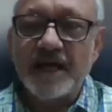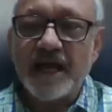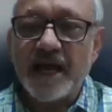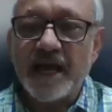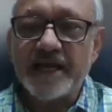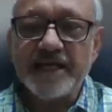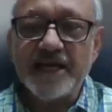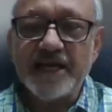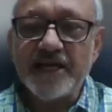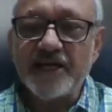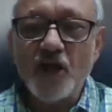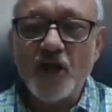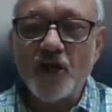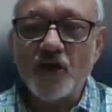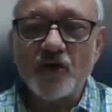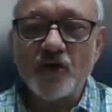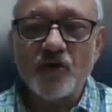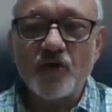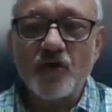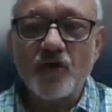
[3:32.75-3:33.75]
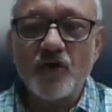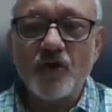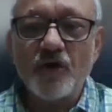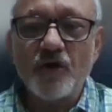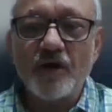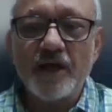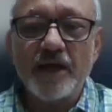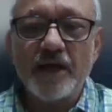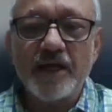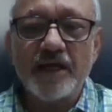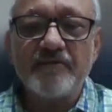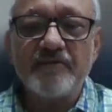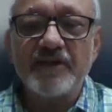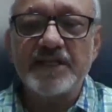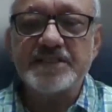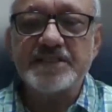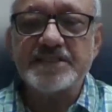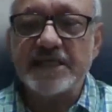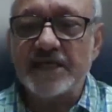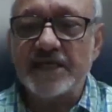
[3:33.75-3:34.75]
I did not know
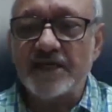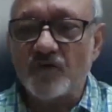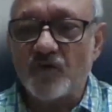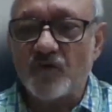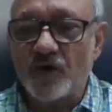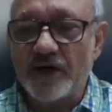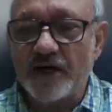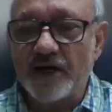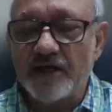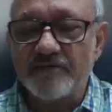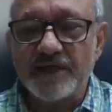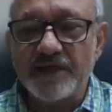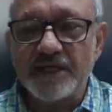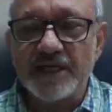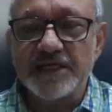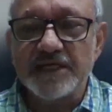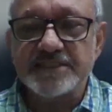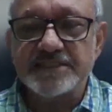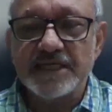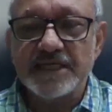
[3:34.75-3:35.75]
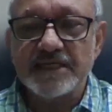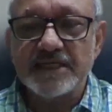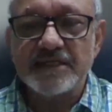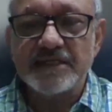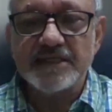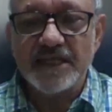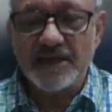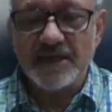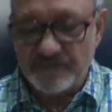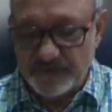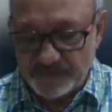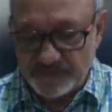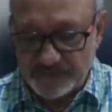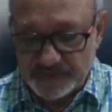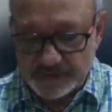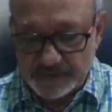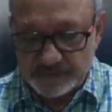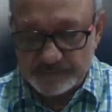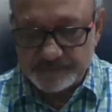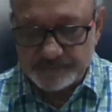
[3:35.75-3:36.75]
even a single word of English at till
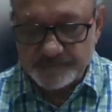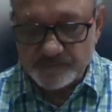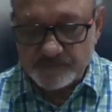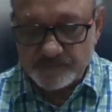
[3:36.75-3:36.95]
fifth.